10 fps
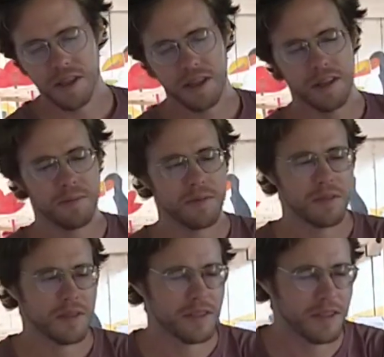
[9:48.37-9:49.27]

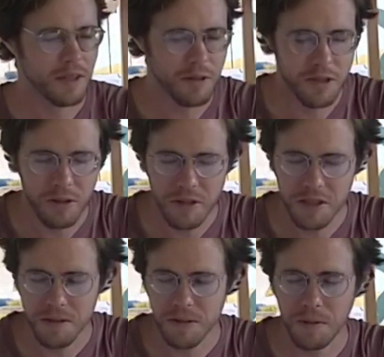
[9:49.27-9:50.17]
the thing with solar
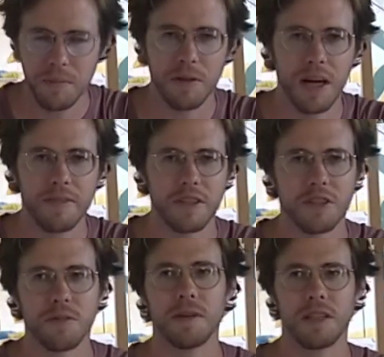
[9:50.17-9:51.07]
systems is people often
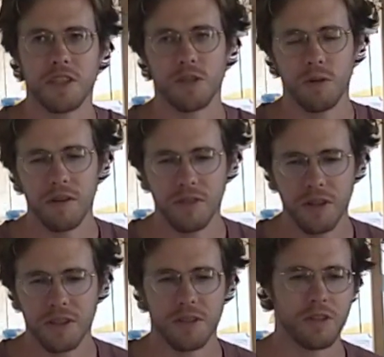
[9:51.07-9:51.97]
assume because it's 12
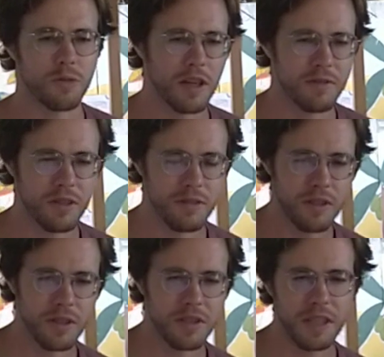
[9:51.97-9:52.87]
volts or 24
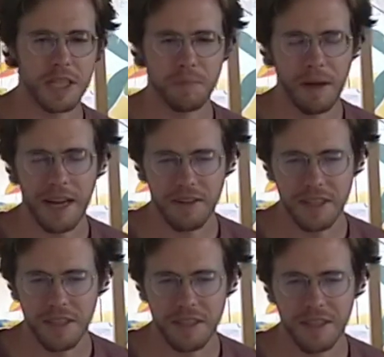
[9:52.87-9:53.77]
volts and it's
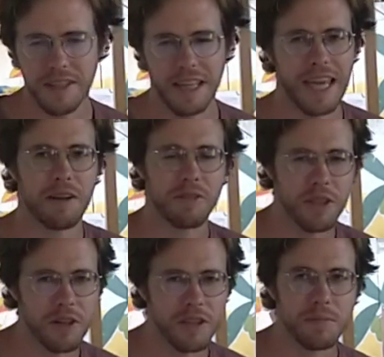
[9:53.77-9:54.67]
batteries that they can't
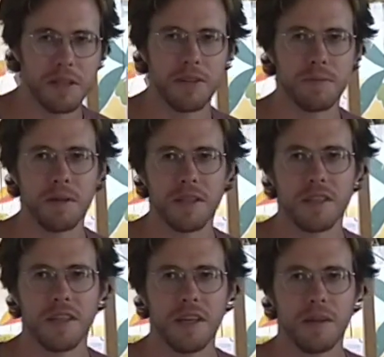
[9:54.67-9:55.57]
really hurt themselves much.